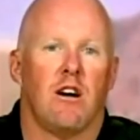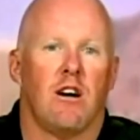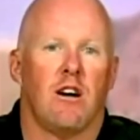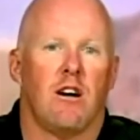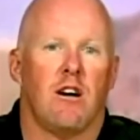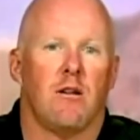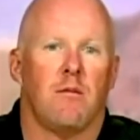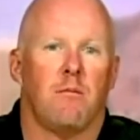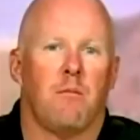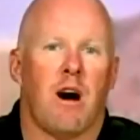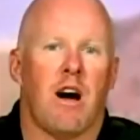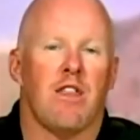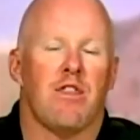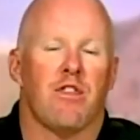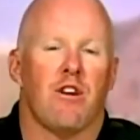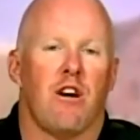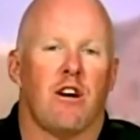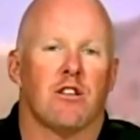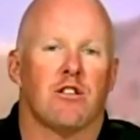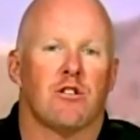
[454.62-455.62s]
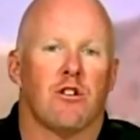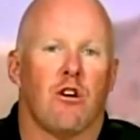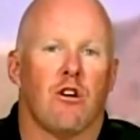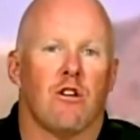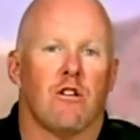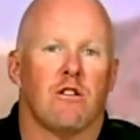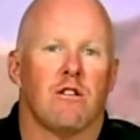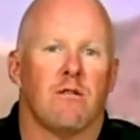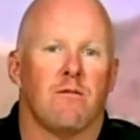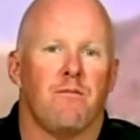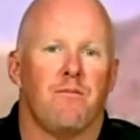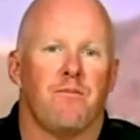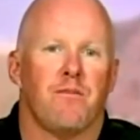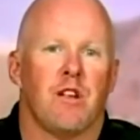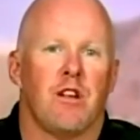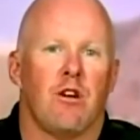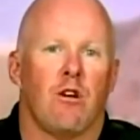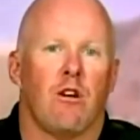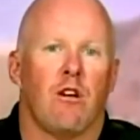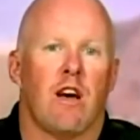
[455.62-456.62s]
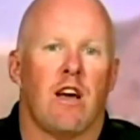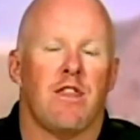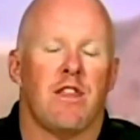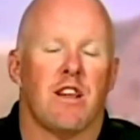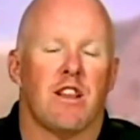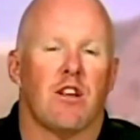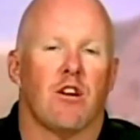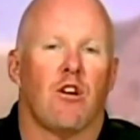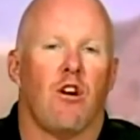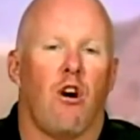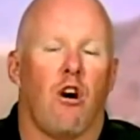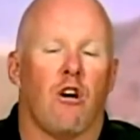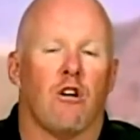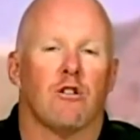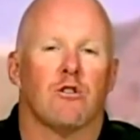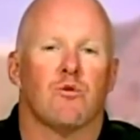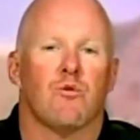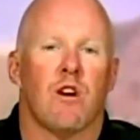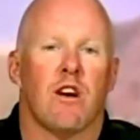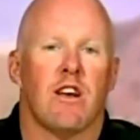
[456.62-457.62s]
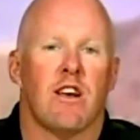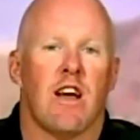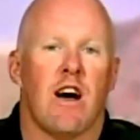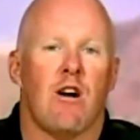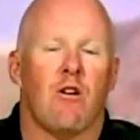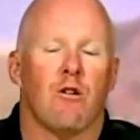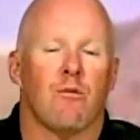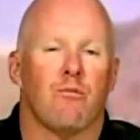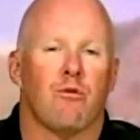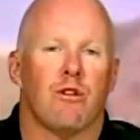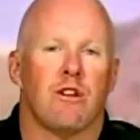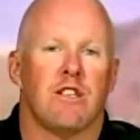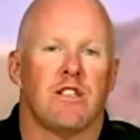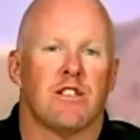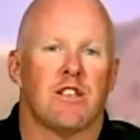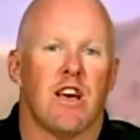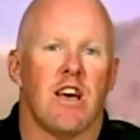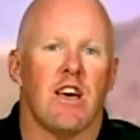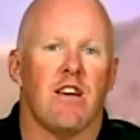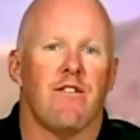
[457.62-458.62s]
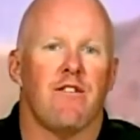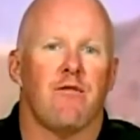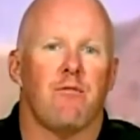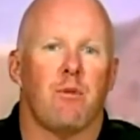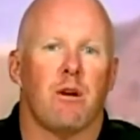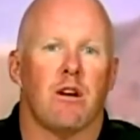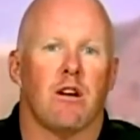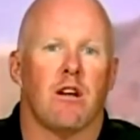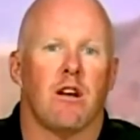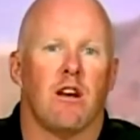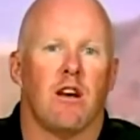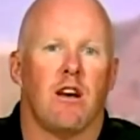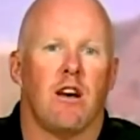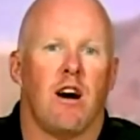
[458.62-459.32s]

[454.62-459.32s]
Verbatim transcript: uh, my thoughts are, you know, I think the cars right now are pretty safe, but